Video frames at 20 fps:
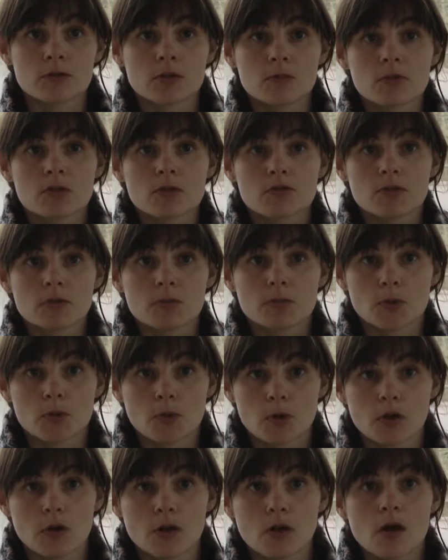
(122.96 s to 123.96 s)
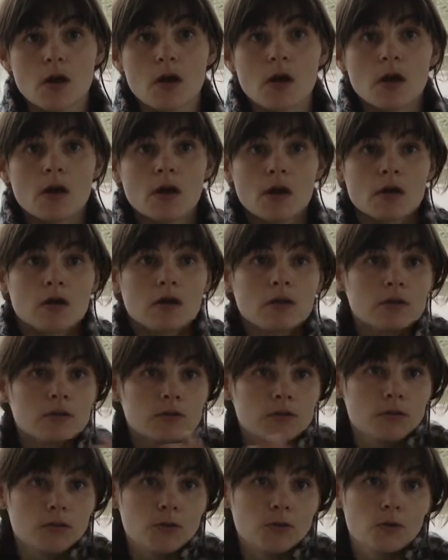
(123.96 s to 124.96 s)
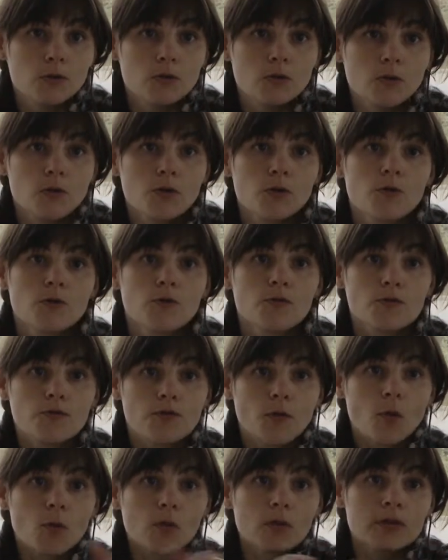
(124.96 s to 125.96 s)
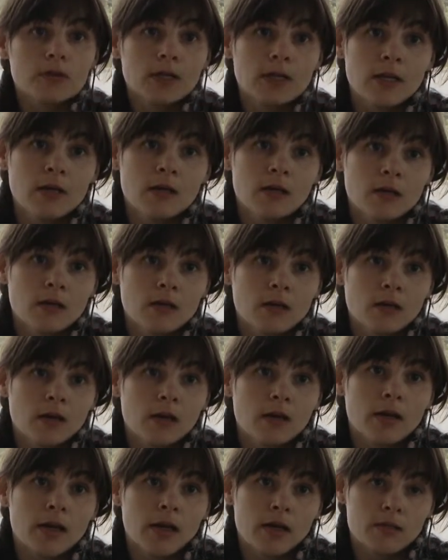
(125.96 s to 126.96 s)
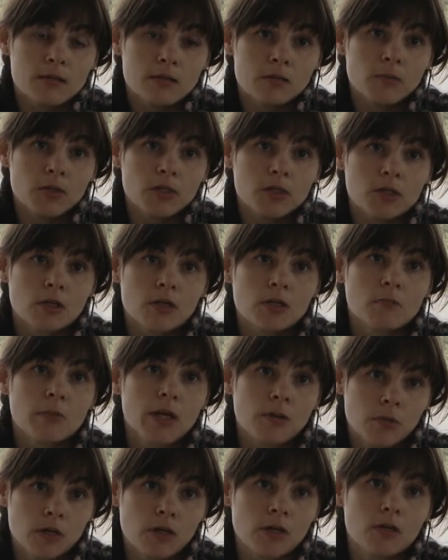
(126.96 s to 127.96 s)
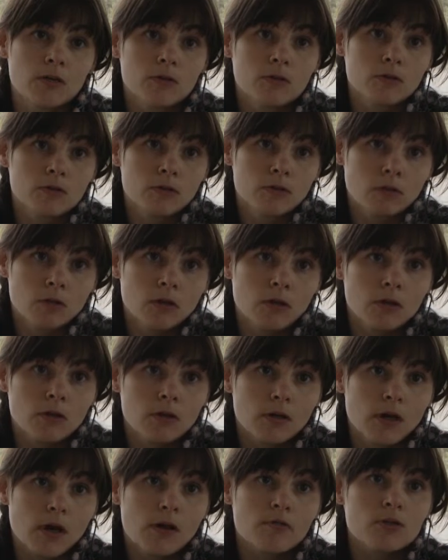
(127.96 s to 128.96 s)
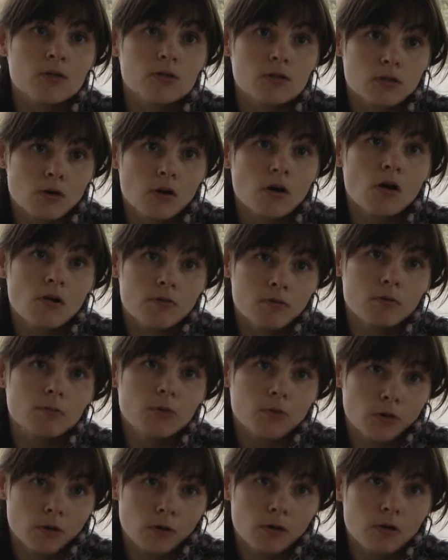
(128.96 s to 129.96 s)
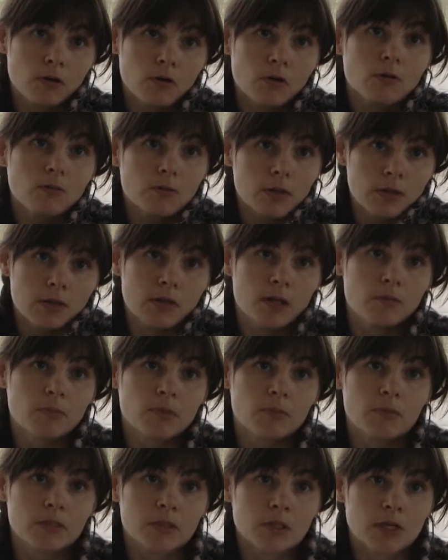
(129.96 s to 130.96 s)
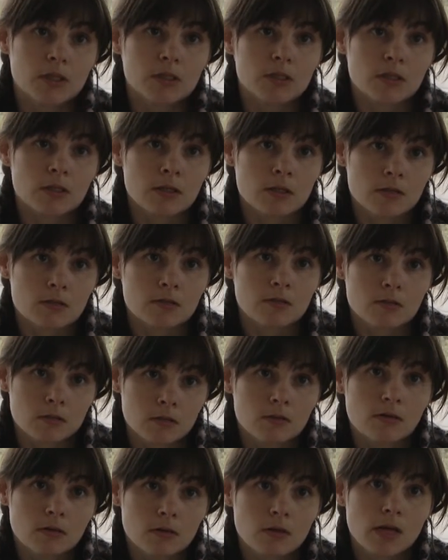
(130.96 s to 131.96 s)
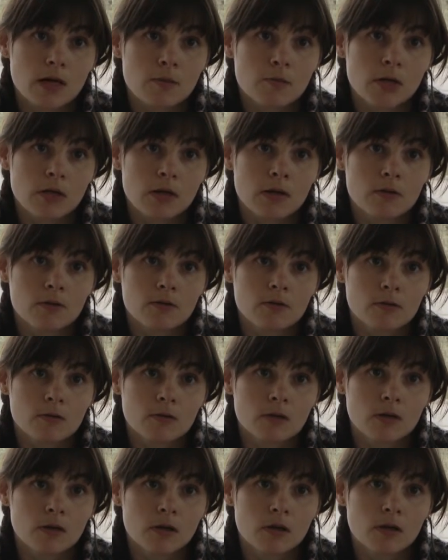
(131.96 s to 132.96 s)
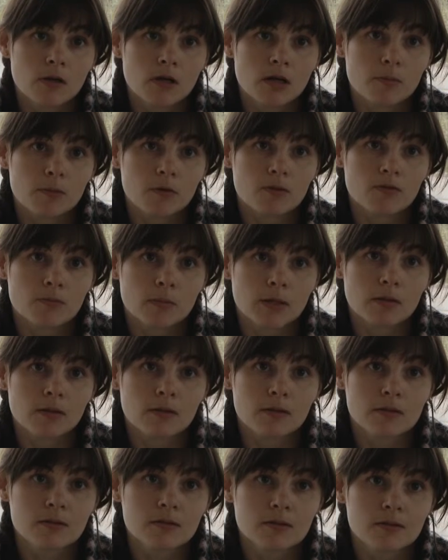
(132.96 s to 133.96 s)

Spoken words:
terms of a book, do you fold in an exhibition maybe into the covers of a book with that publication that's coming out in a couple of months?